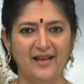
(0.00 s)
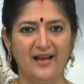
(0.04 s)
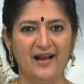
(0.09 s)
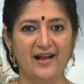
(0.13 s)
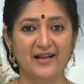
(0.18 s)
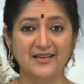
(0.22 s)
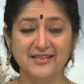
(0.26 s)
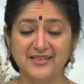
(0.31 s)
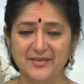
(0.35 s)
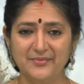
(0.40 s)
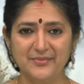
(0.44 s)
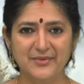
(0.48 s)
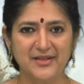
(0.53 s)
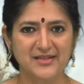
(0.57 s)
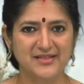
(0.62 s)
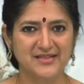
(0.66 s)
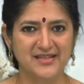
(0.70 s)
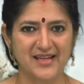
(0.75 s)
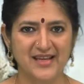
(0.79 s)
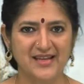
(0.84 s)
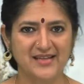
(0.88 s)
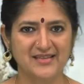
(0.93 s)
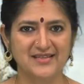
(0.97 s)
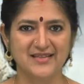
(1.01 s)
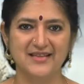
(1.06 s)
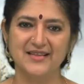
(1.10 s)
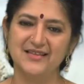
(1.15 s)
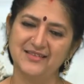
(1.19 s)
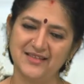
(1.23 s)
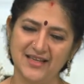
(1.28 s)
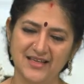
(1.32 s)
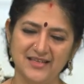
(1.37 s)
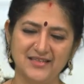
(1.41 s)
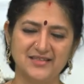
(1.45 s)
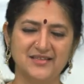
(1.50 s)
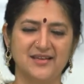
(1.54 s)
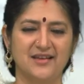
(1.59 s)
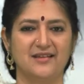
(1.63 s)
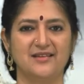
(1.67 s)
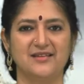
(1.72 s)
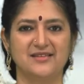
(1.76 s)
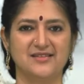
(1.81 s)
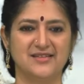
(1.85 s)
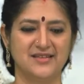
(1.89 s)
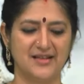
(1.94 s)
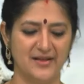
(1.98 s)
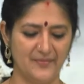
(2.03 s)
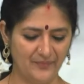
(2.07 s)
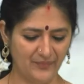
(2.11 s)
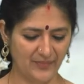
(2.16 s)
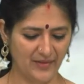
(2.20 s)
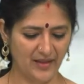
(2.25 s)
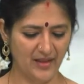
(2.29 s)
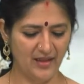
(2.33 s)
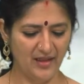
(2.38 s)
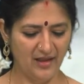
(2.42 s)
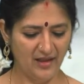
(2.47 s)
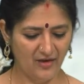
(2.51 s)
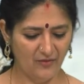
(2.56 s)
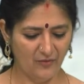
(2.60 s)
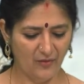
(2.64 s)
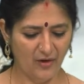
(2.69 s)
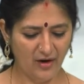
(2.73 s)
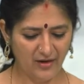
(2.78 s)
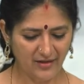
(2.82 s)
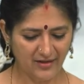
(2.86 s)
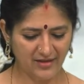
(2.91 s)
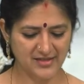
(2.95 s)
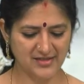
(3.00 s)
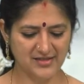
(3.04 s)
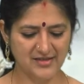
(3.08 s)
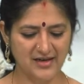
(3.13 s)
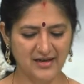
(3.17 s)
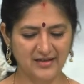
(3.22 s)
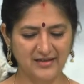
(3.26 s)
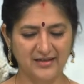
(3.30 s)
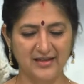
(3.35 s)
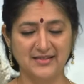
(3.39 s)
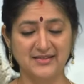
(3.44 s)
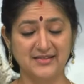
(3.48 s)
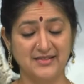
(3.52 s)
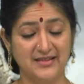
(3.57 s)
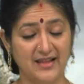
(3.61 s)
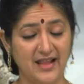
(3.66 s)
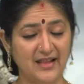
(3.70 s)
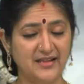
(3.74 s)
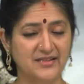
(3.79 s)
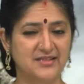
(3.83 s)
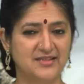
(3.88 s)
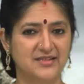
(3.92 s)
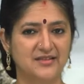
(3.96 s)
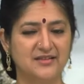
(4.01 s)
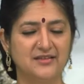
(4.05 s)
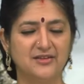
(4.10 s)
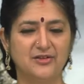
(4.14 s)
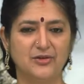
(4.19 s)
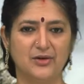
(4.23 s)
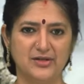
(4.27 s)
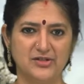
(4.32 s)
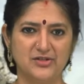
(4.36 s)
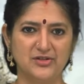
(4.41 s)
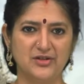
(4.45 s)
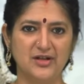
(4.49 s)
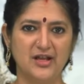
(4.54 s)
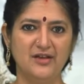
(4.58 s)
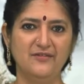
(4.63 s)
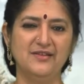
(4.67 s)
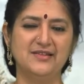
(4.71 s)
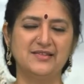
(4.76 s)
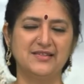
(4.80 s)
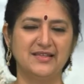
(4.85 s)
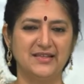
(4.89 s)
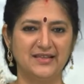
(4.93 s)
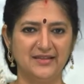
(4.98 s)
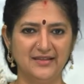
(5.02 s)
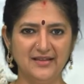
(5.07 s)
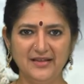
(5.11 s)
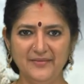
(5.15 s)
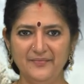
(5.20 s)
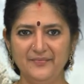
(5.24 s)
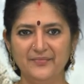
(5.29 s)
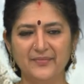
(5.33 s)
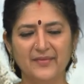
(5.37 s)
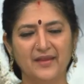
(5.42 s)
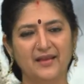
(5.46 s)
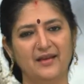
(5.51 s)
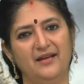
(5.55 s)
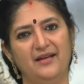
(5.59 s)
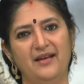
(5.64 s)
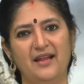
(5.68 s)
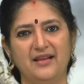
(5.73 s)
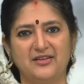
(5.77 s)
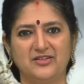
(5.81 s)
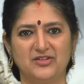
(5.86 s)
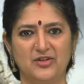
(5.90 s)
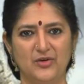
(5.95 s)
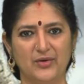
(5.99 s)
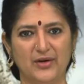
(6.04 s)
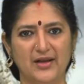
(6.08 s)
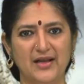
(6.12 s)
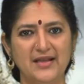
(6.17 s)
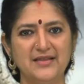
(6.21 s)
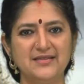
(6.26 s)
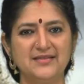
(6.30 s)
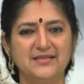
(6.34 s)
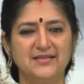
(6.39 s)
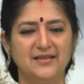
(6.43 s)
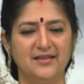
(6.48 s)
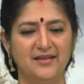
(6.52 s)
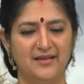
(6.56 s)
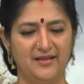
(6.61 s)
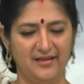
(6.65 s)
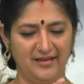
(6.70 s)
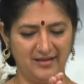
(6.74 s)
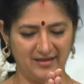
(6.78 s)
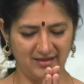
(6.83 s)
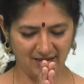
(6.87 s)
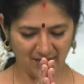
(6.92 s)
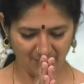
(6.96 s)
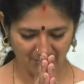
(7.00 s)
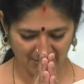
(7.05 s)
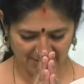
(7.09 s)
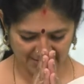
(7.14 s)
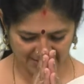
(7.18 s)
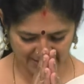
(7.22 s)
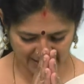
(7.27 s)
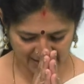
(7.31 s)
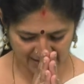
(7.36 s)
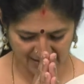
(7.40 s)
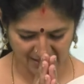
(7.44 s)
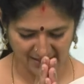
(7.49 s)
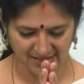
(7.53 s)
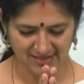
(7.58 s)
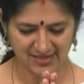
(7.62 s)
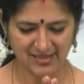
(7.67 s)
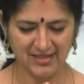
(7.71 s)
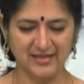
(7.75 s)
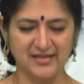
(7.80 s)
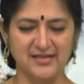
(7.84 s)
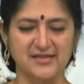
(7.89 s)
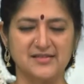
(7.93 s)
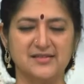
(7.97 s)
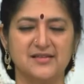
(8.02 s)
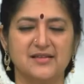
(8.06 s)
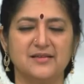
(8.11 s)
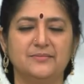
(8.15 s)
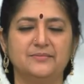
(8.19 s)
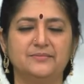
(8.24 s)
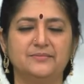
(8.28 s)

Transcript: Accept the change, says Shri Krishna. What Krishna tells next to Arjuna, we'll sing the next shlokas. Namaste, Jai Shri Krishna.